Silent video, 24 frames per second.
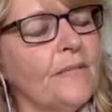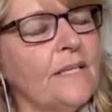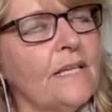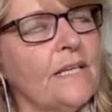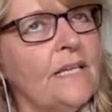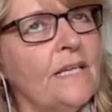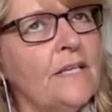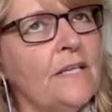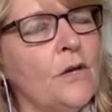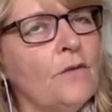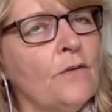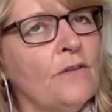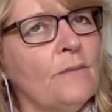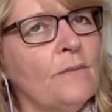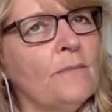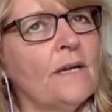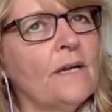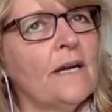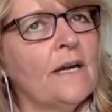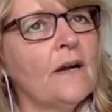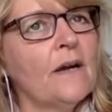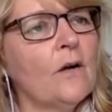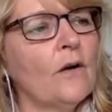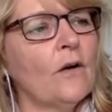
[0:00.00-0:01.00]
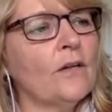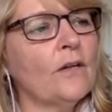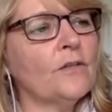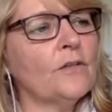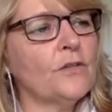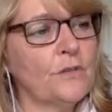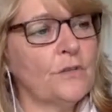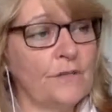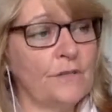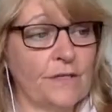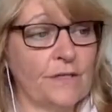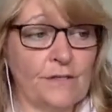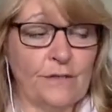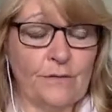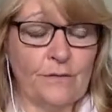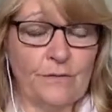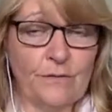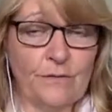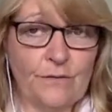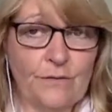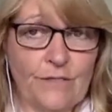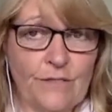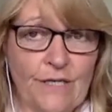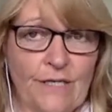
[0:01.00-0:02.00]
in November
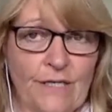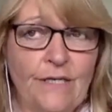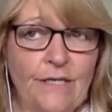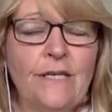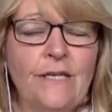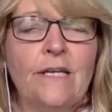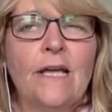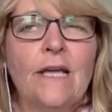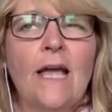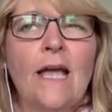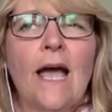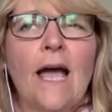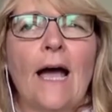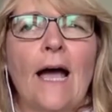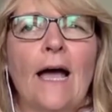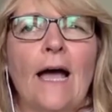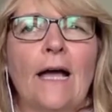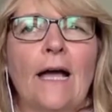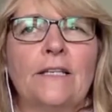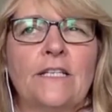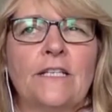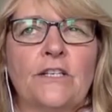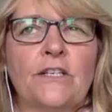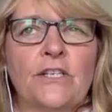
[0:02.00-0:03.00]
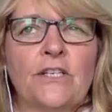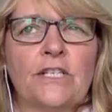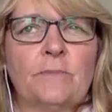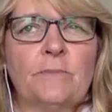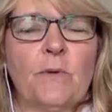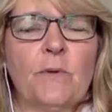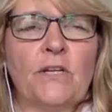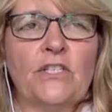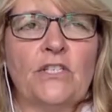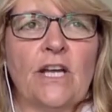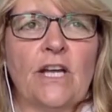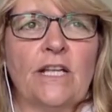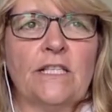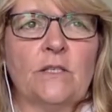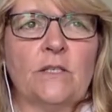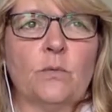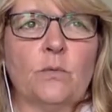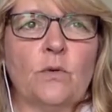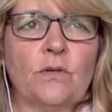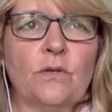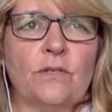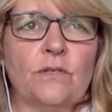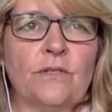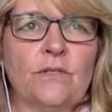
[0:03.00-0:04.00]
2013, Duchess by
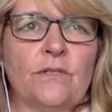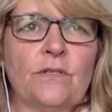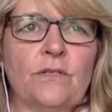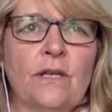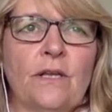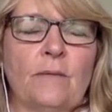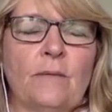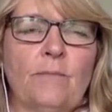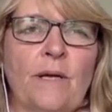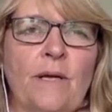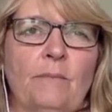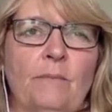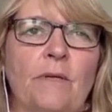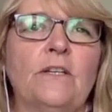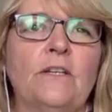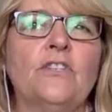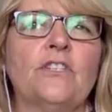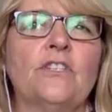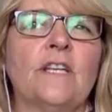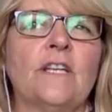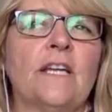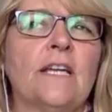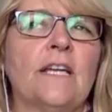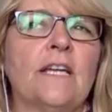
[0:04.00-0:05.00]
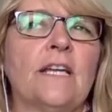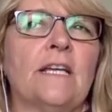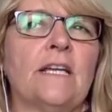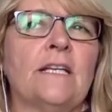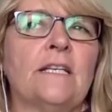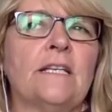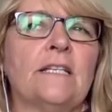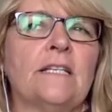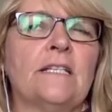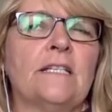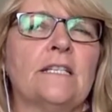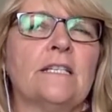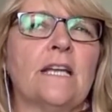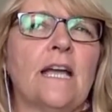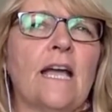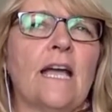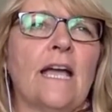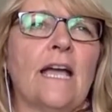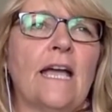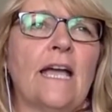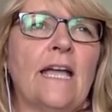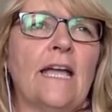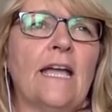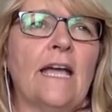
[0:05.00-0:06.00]
Chance was published, and
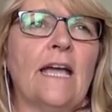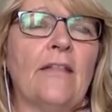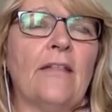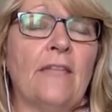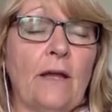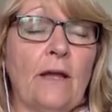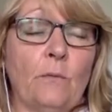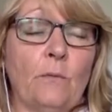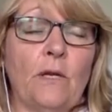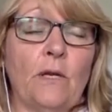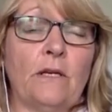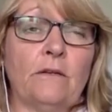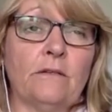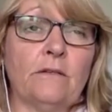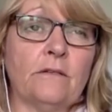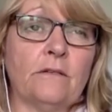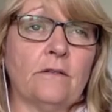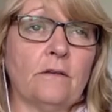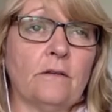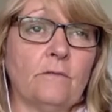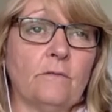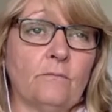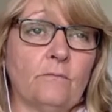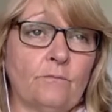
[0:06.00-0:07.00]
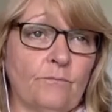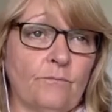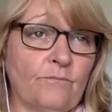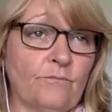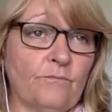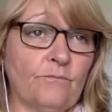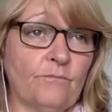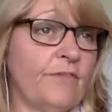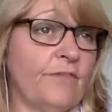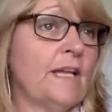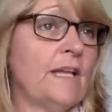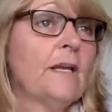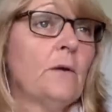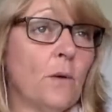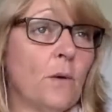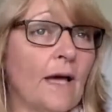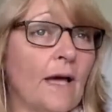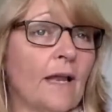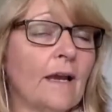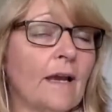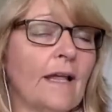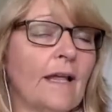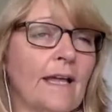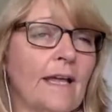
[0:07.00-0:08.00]
that went fairly
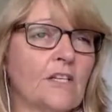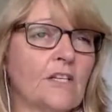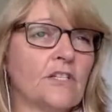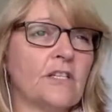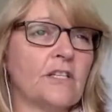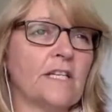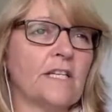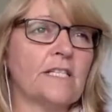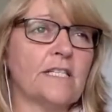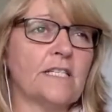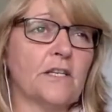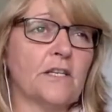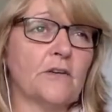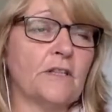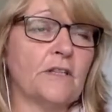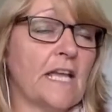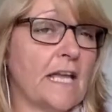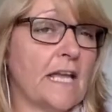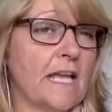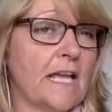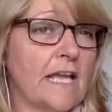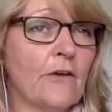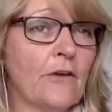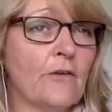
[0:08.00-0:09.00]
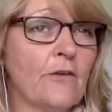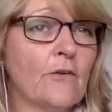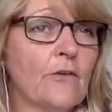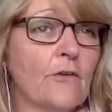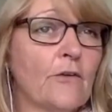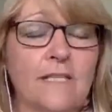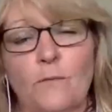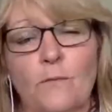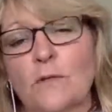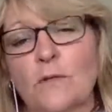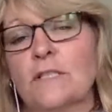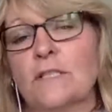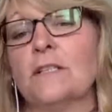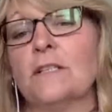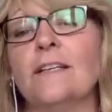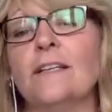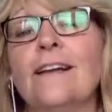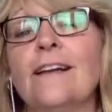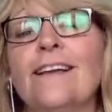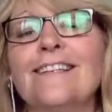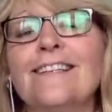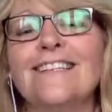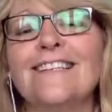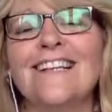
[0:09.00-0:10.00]
well, actually, considering the errors that were still
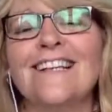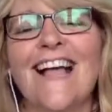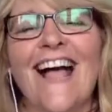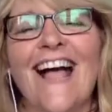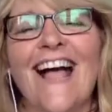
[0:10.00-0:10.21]
in it.